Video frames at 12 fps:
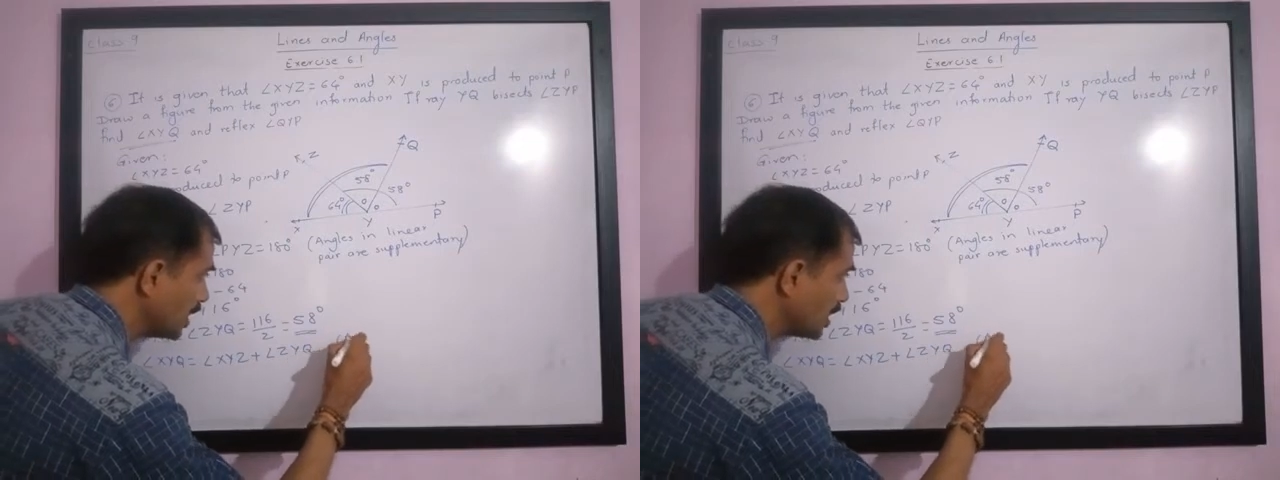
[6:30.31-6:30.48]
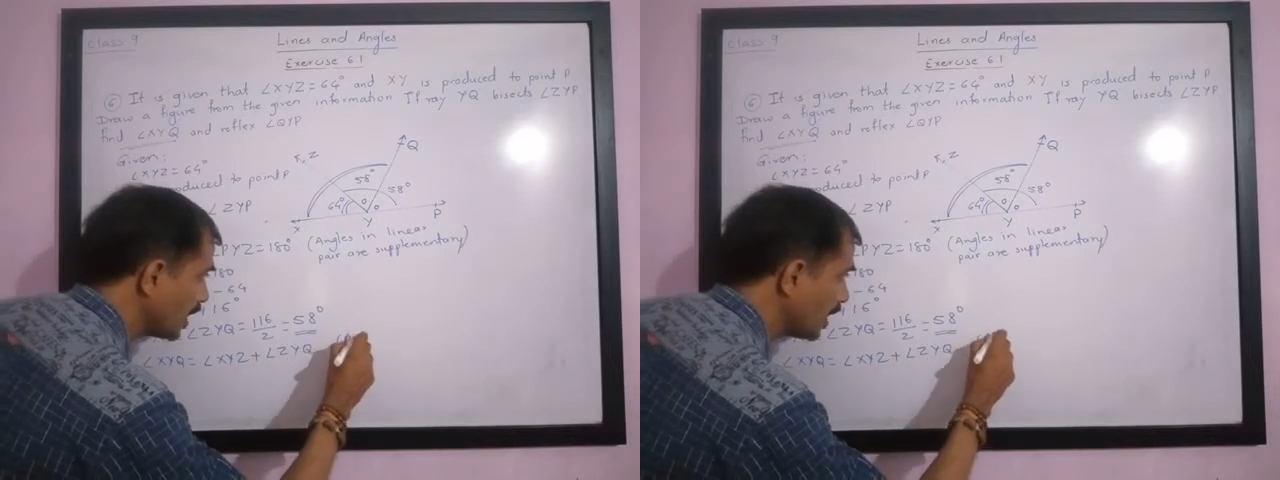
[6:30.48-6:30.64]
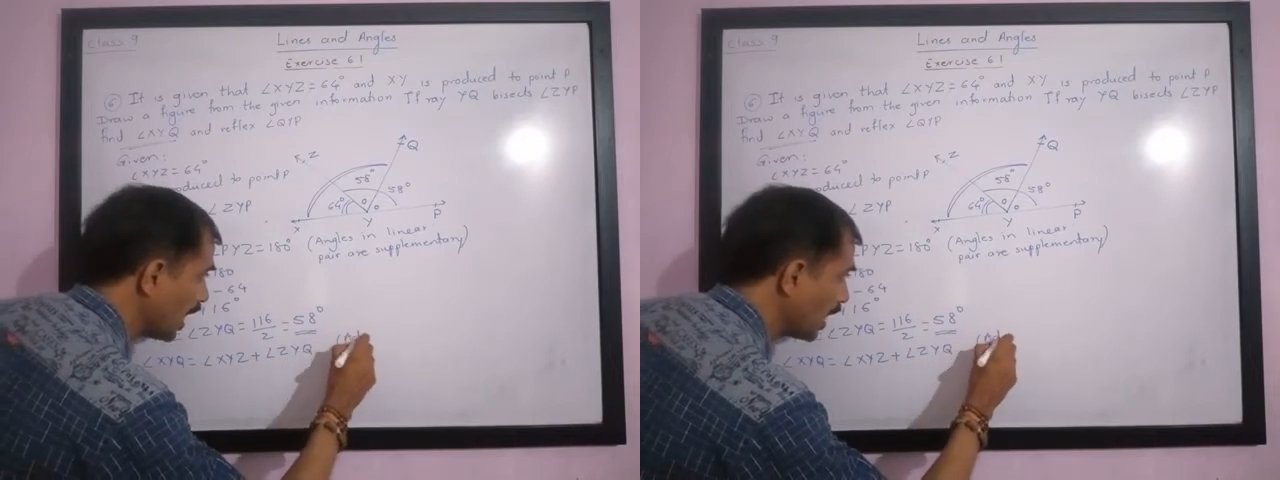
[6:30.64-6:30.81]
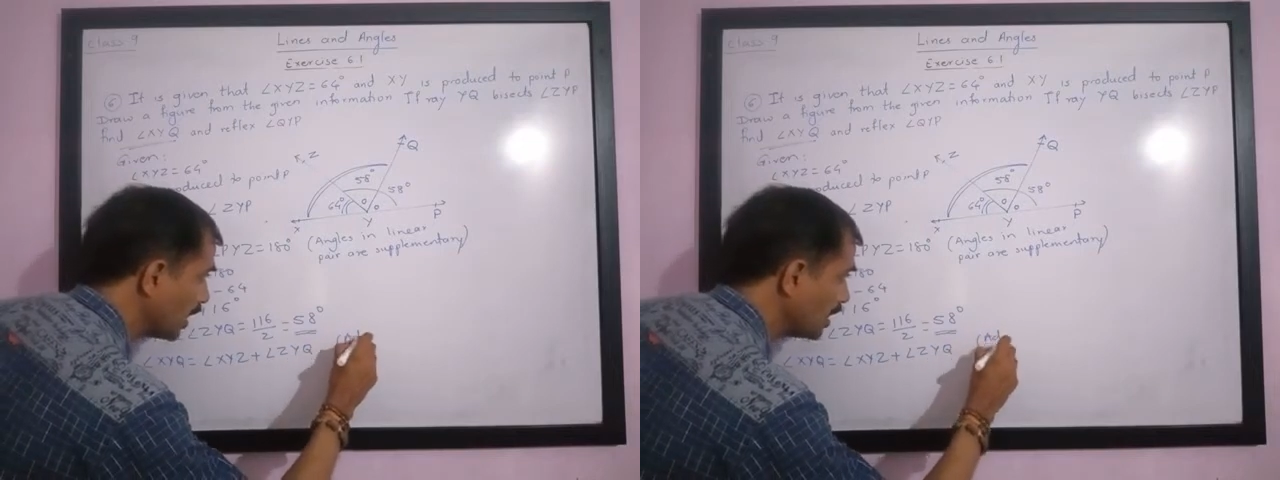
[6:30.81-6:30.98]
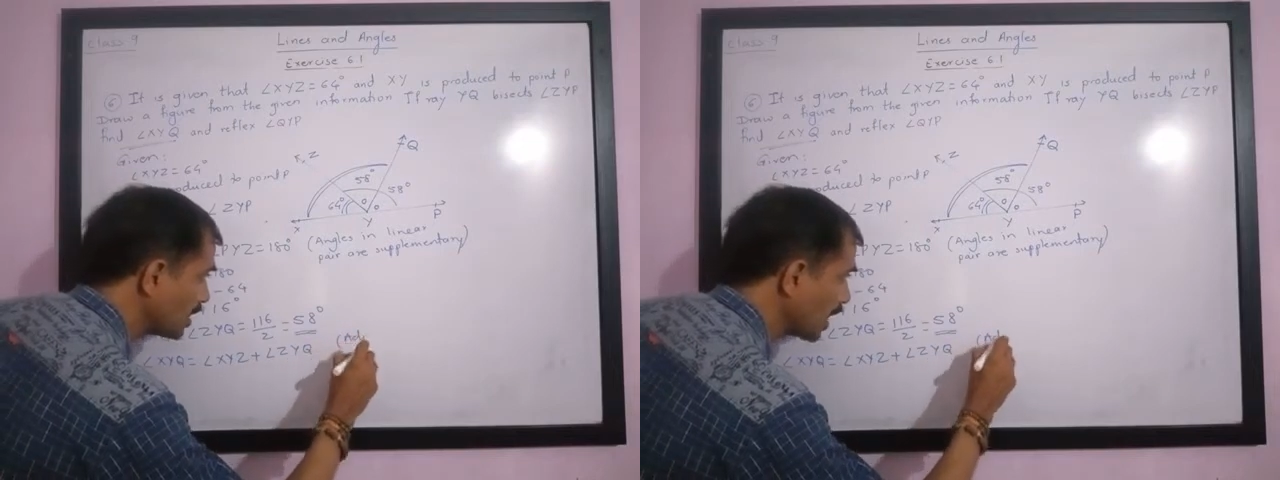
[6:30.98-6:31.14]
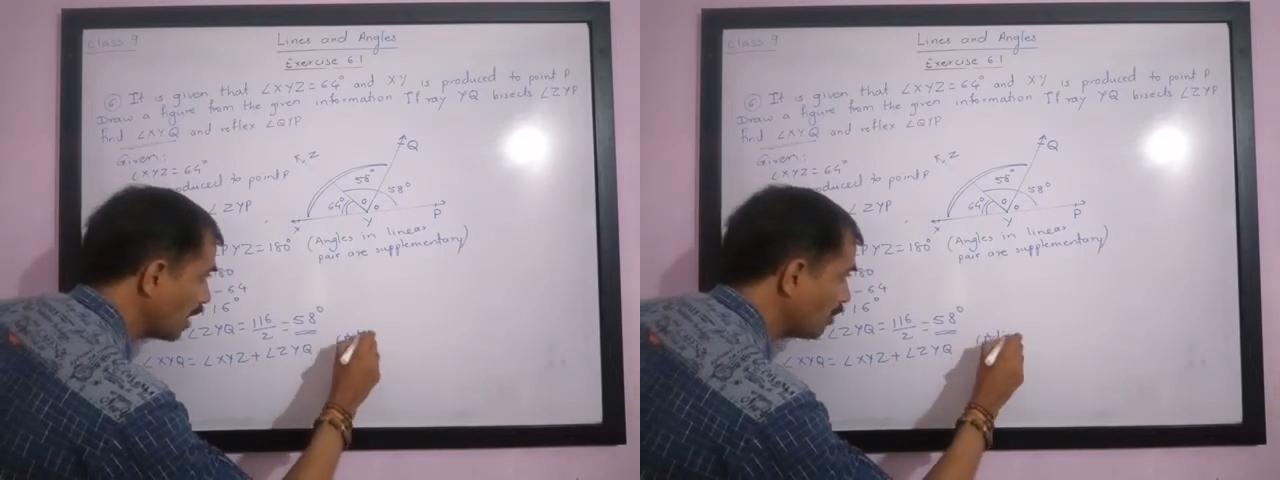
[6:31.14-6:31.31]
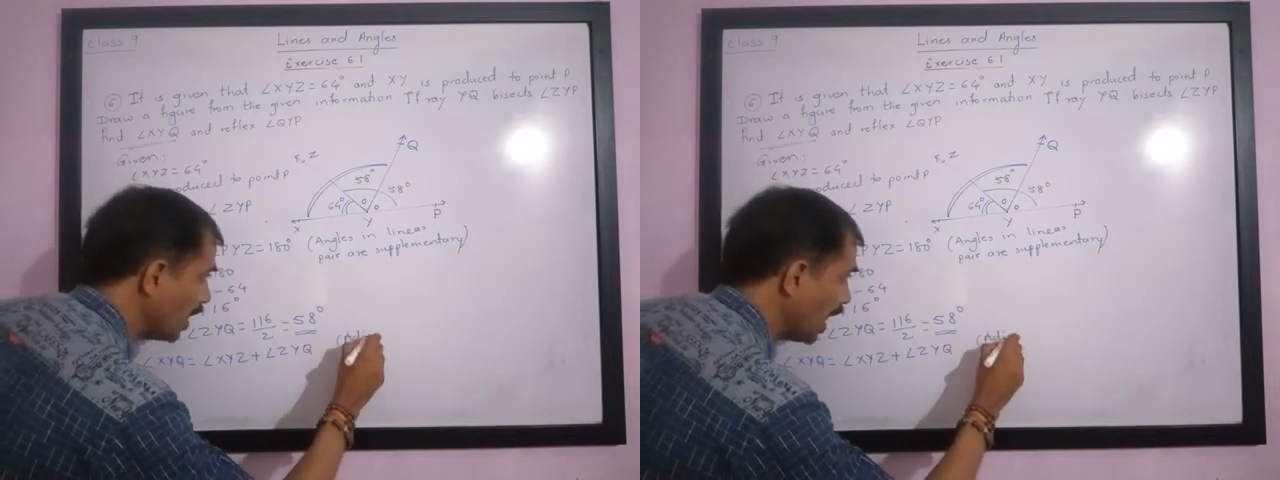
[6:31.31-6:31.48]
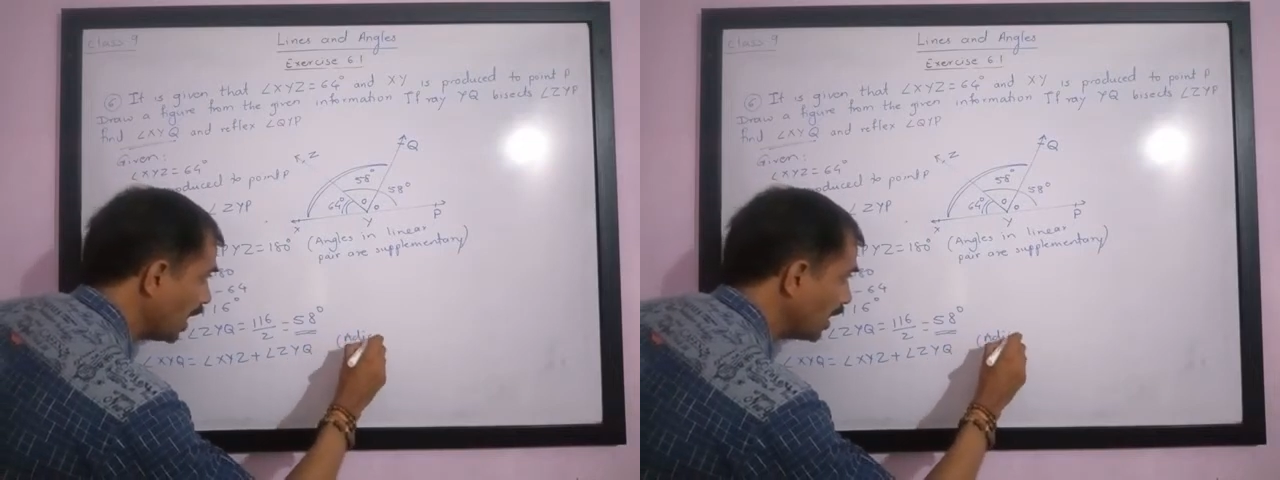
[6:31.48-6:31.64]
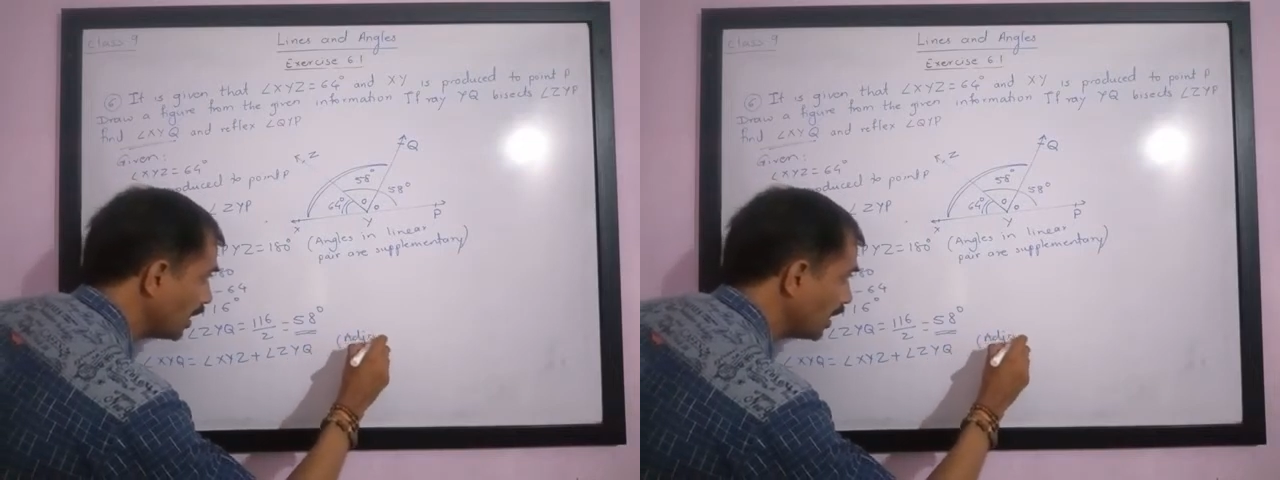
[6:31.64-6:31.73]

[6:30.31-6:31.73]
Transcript: angles can be added.